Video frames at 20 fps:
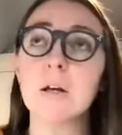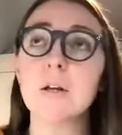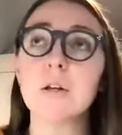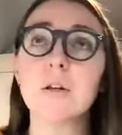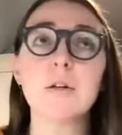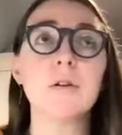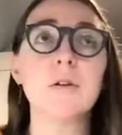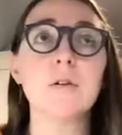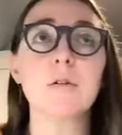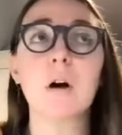
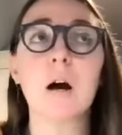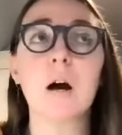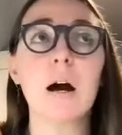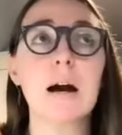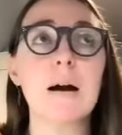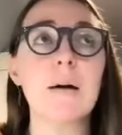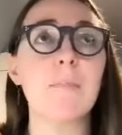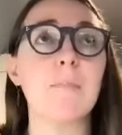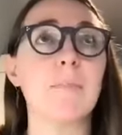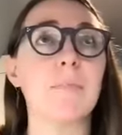You know,
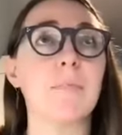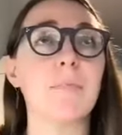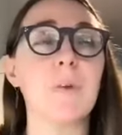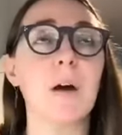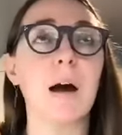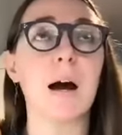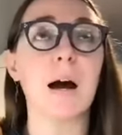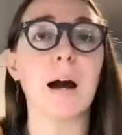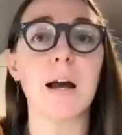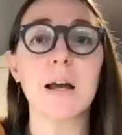um,
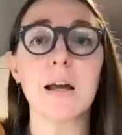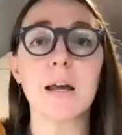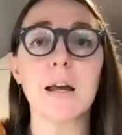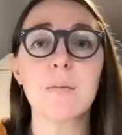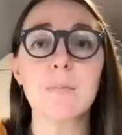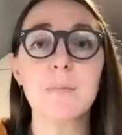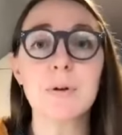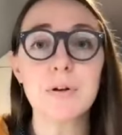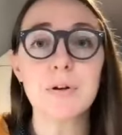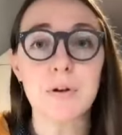I
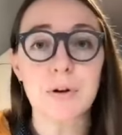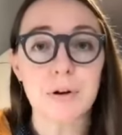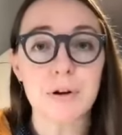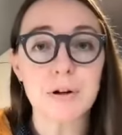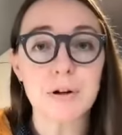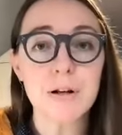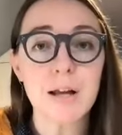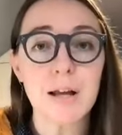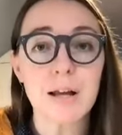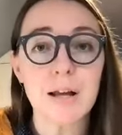am a
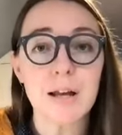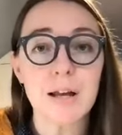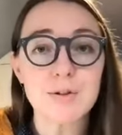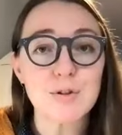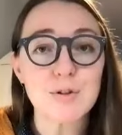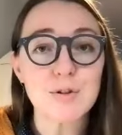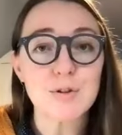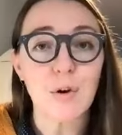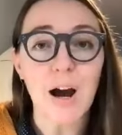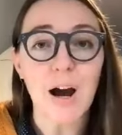nerd, and
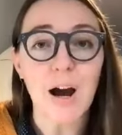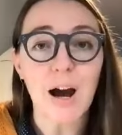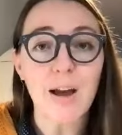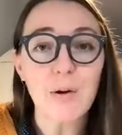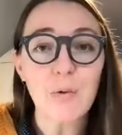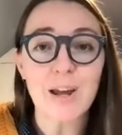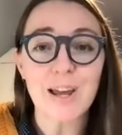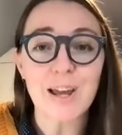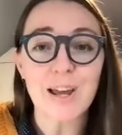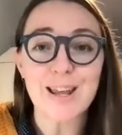so
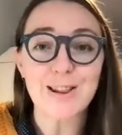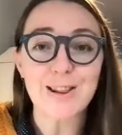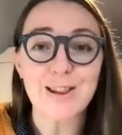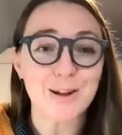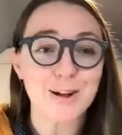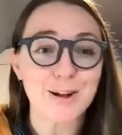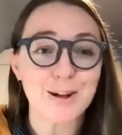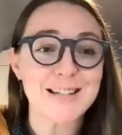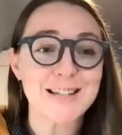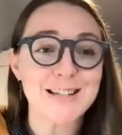I went
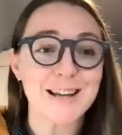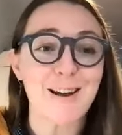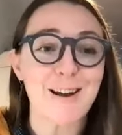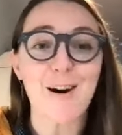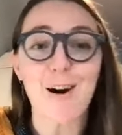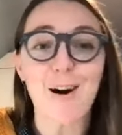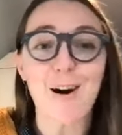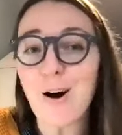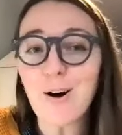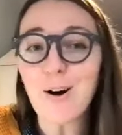and looked at
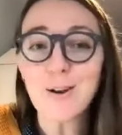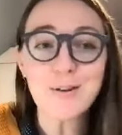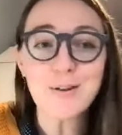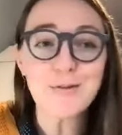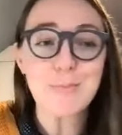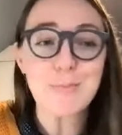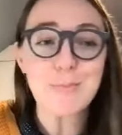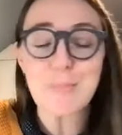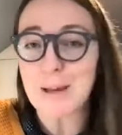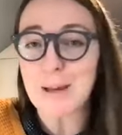all
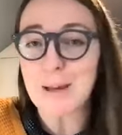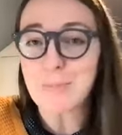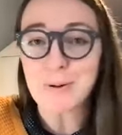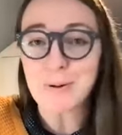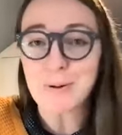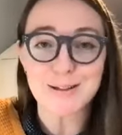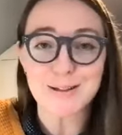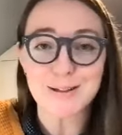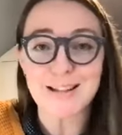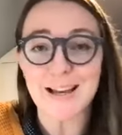of the
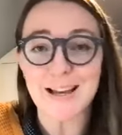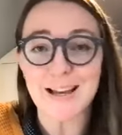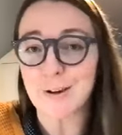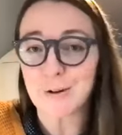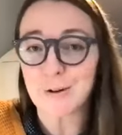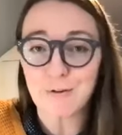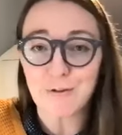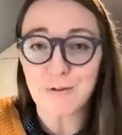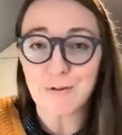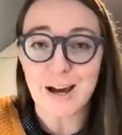papers I
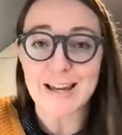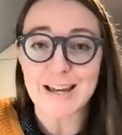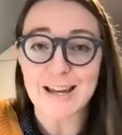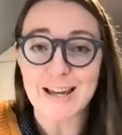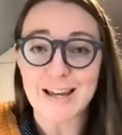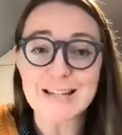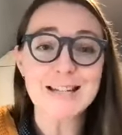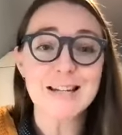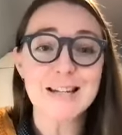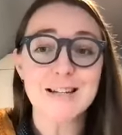could
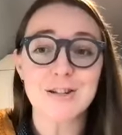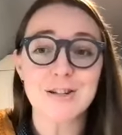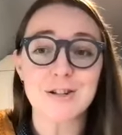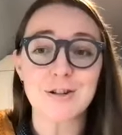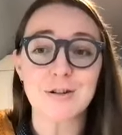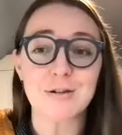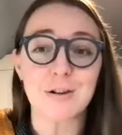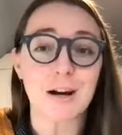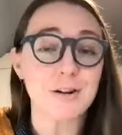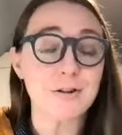find
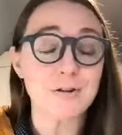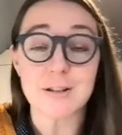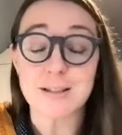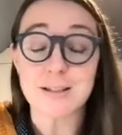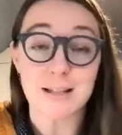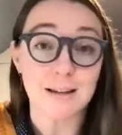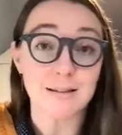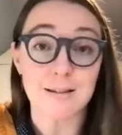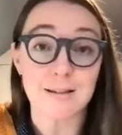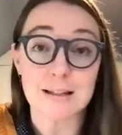to
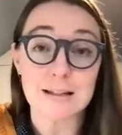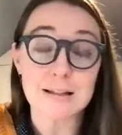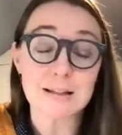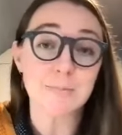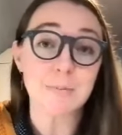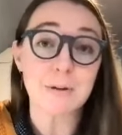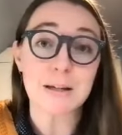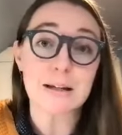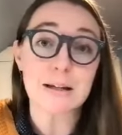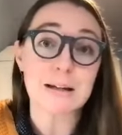understand
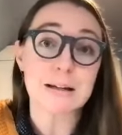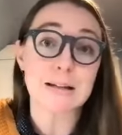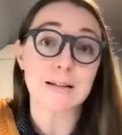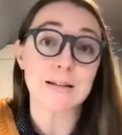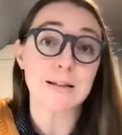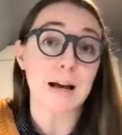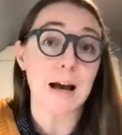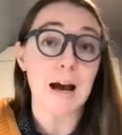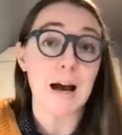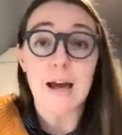this
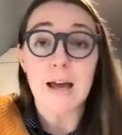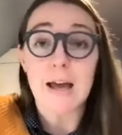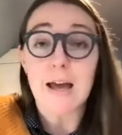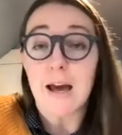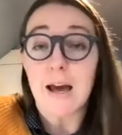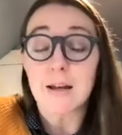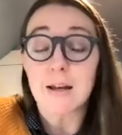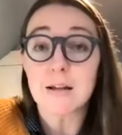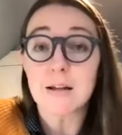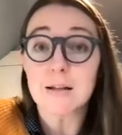because I
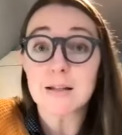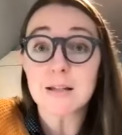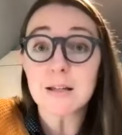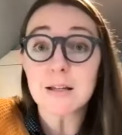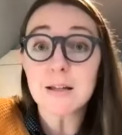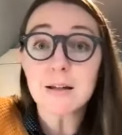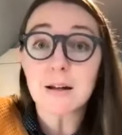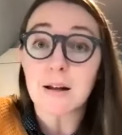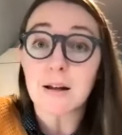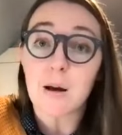hadn't
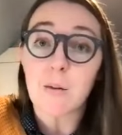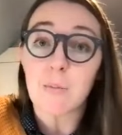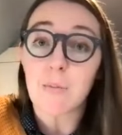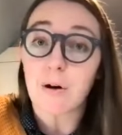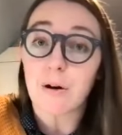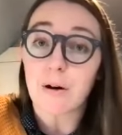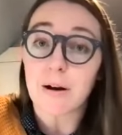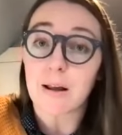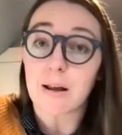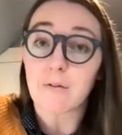seen an
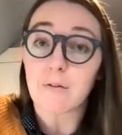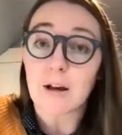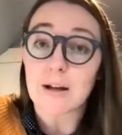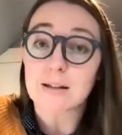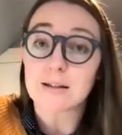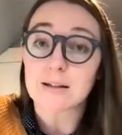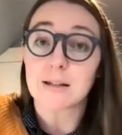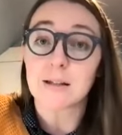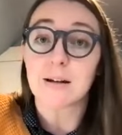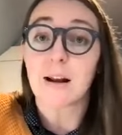mRNA
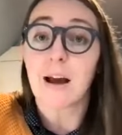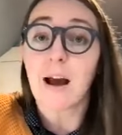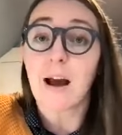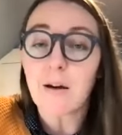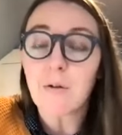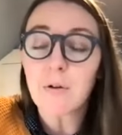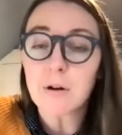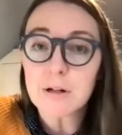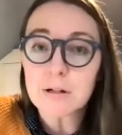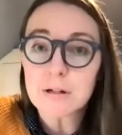vaccine and
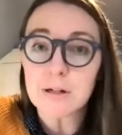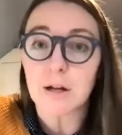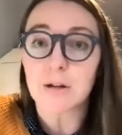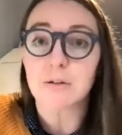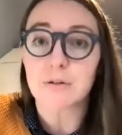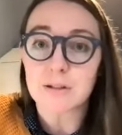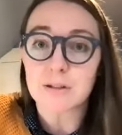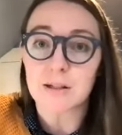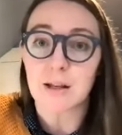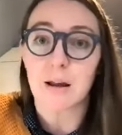I wanted to
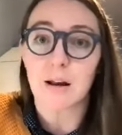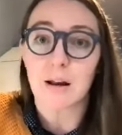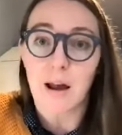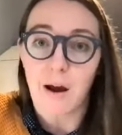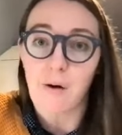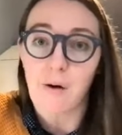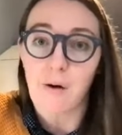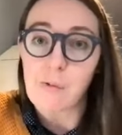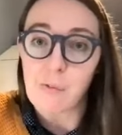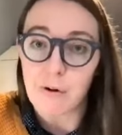understand
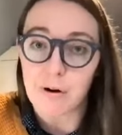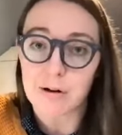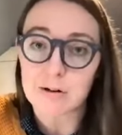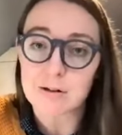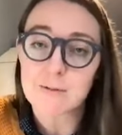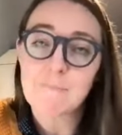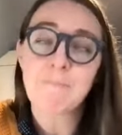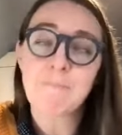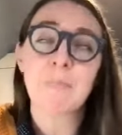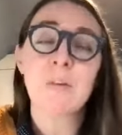how it worked.